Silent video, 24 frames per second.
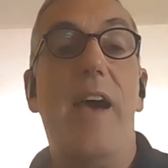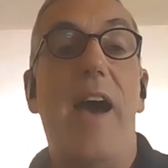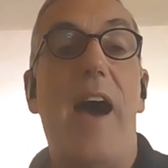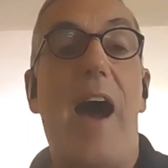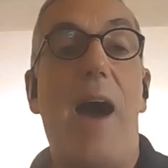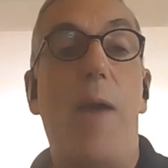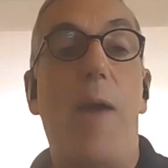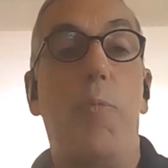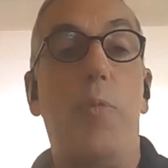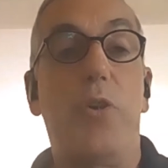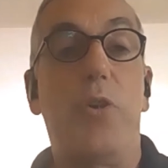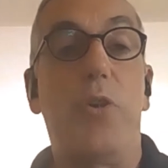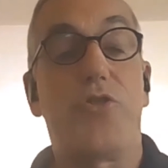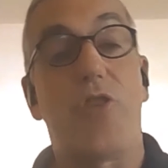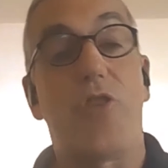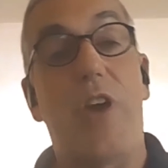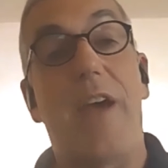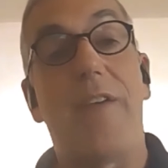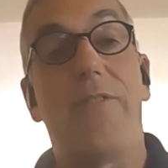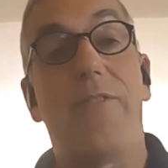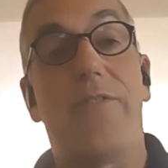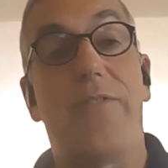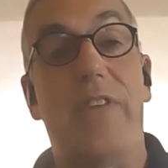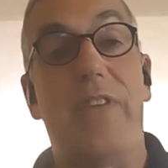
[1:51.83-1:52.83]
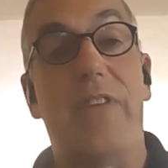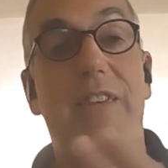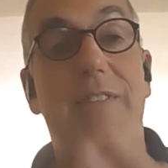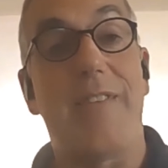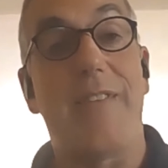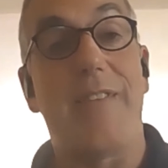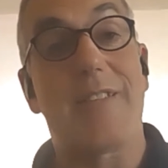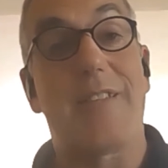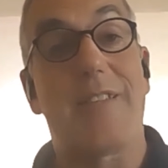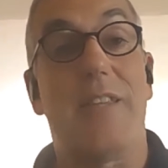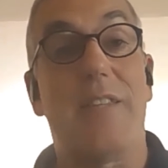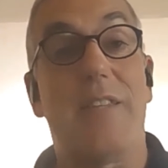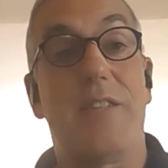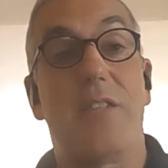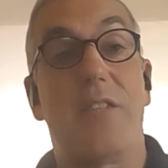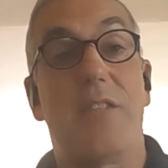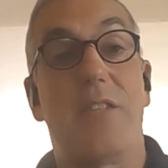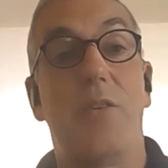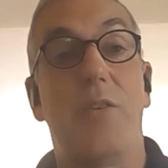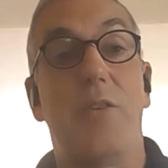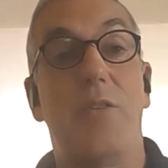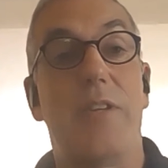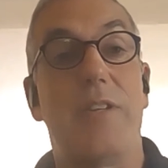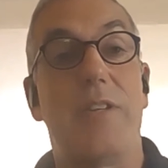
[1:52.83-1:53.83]
and we'll try and feed that
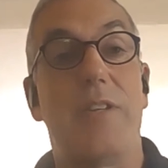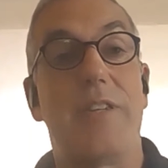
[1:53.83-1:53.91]
into the